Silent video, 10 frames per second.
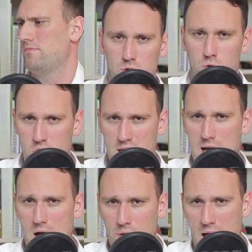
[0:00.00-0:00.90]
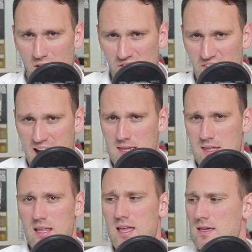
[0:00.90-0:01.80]
To check out how
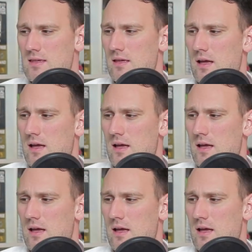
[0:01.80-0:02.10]
fast it is,